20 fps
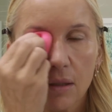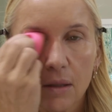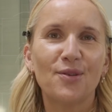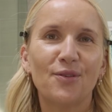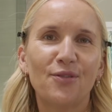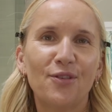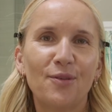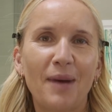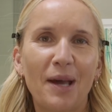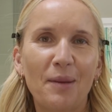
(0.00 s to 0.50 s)
So
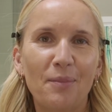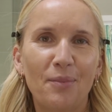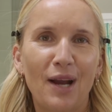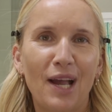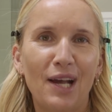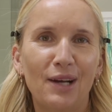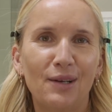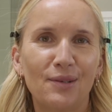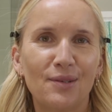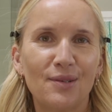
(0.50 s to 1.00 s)
for my
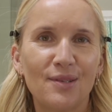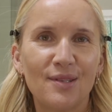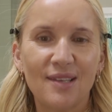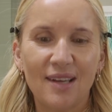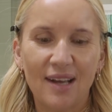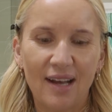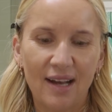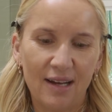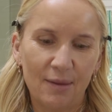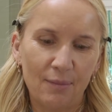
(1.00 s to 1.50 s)
brows,
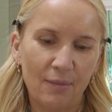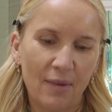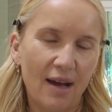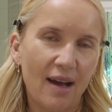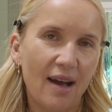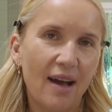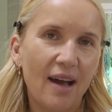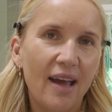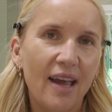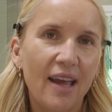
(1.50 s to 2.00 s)

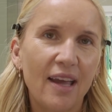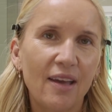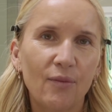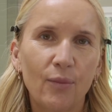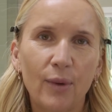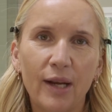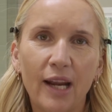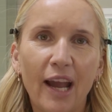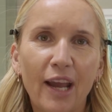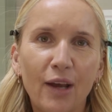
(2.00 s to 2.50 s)

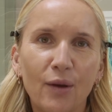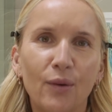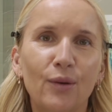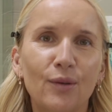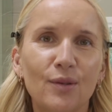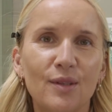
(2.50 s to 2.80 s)
when I go